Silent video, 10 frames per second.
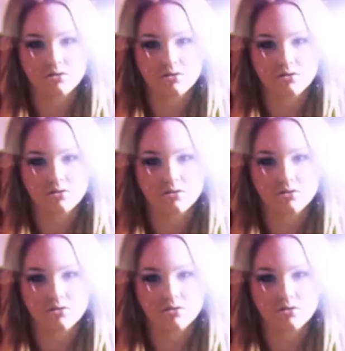
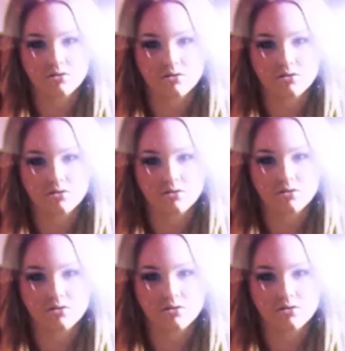
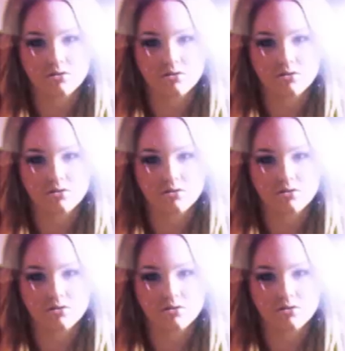(no one is talking)